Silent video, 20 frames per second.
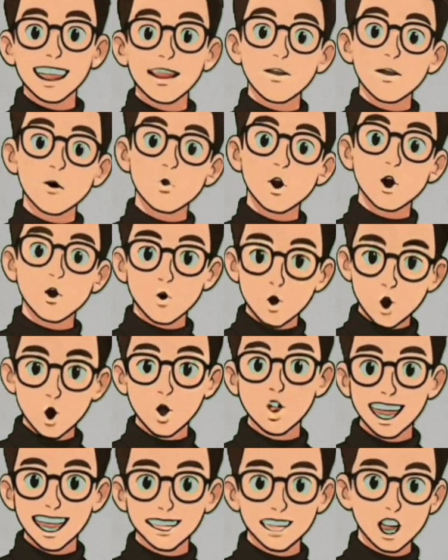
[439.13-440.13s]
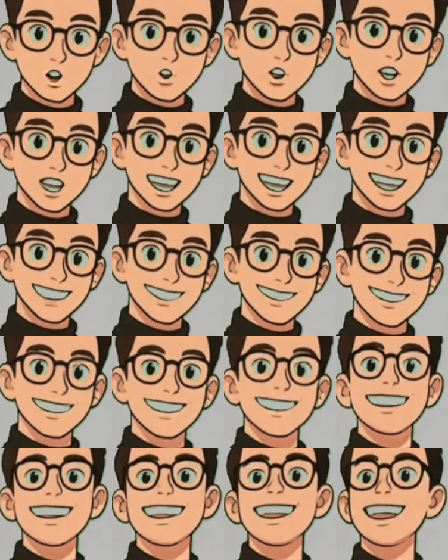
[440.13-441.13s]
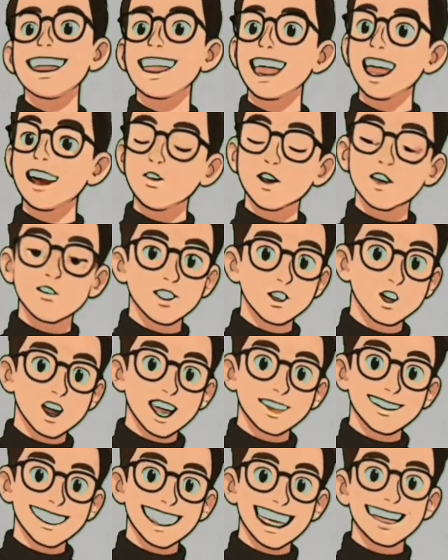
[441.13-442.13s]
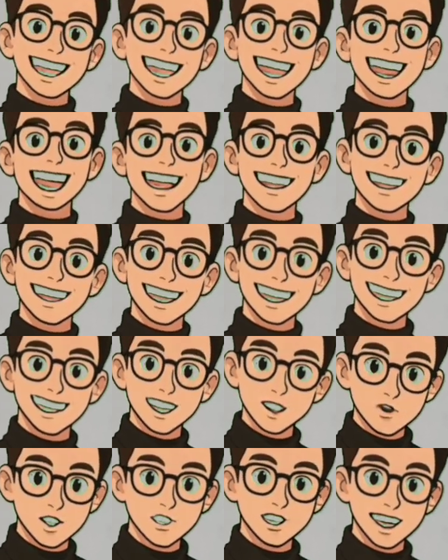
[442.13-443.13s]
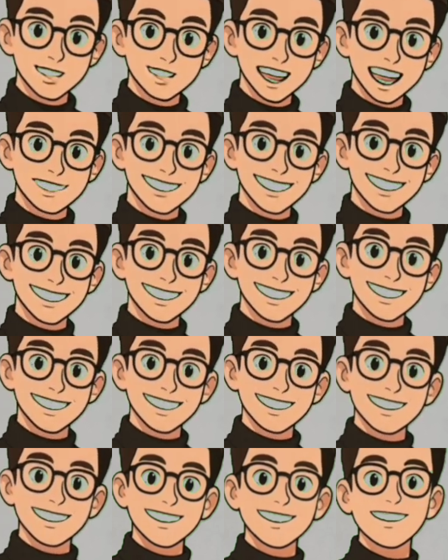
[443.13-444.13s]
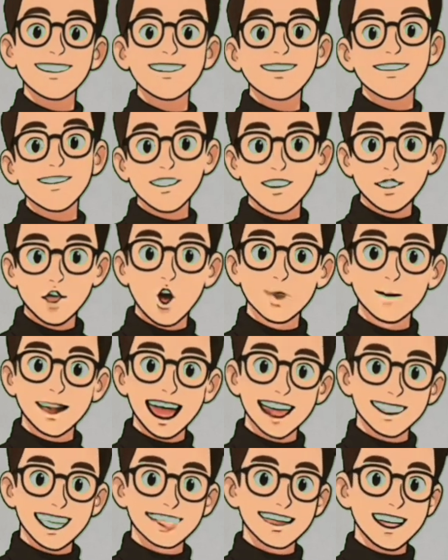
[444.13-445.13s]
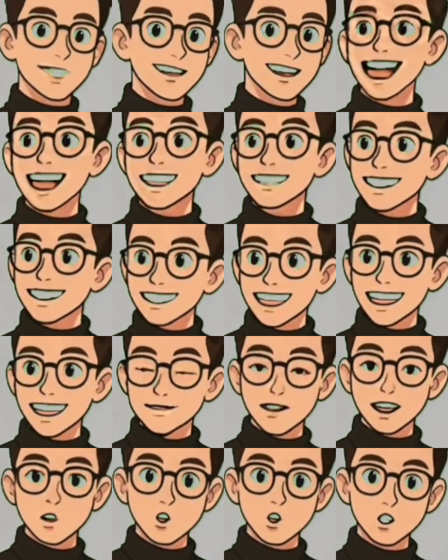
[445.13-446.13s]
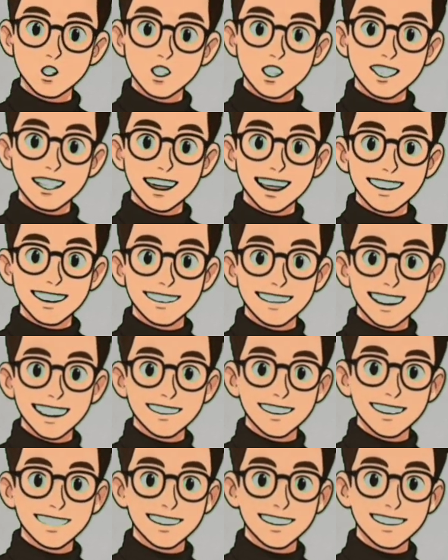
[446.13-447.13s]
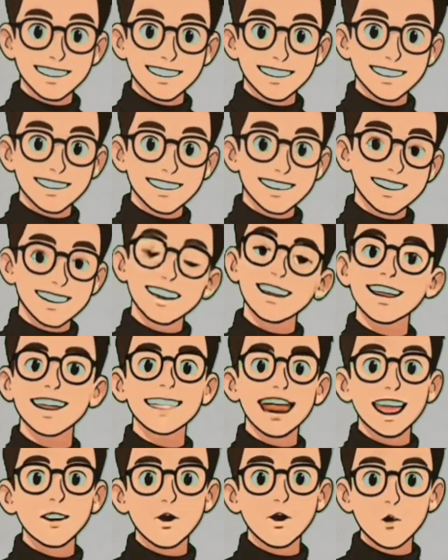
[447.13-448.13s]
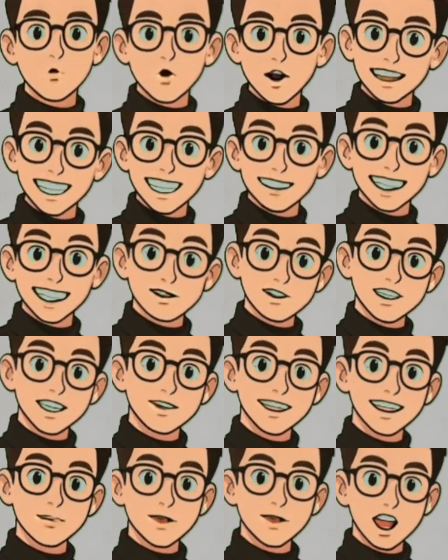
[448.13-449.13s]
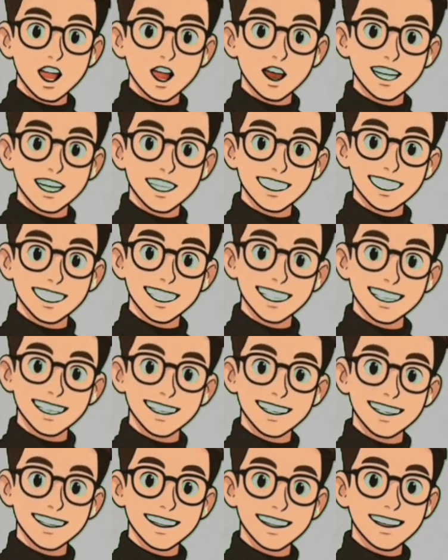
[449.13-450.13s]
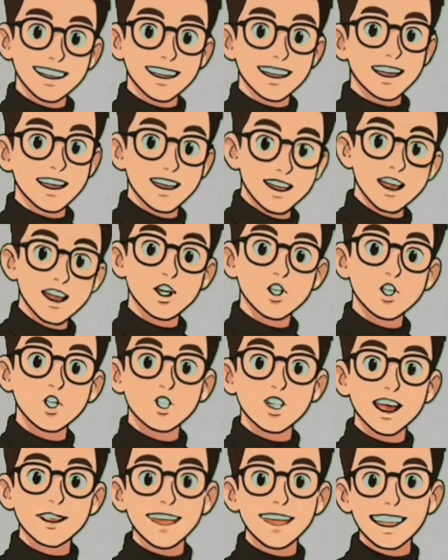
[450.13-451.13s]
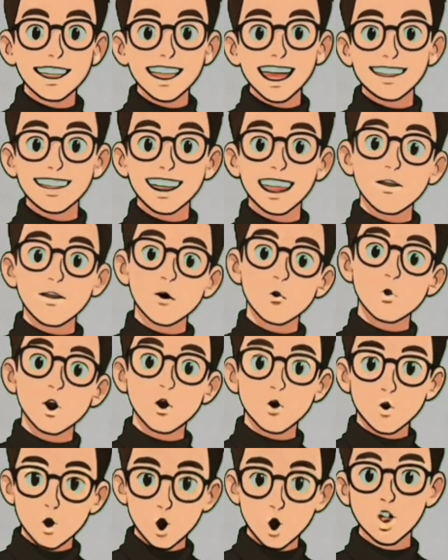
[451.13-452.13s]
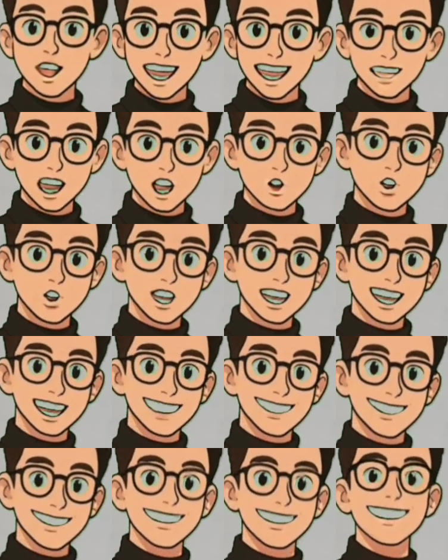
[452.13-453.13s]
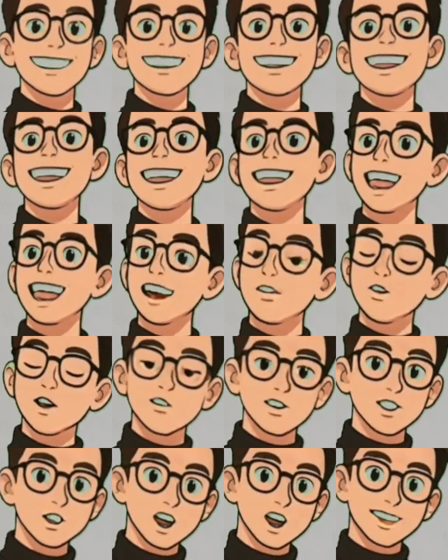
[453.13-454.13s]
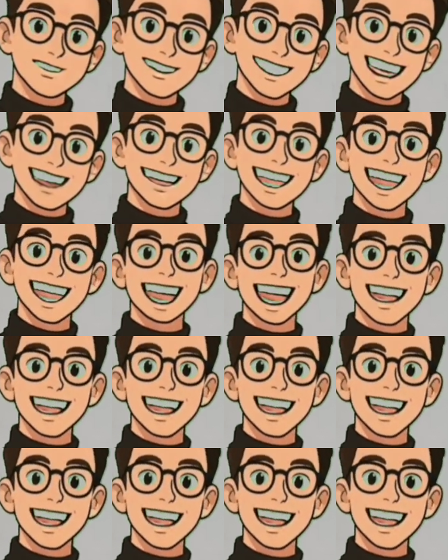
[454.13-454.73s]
The wave completes one cycle as it moves through one wavelength. The wave's frequency is the number of cycles a wave completes per unit of time. Each wave that we will study moves at a constant speed called the wave speed, v. This is the speed of the disturbance, not of the medium.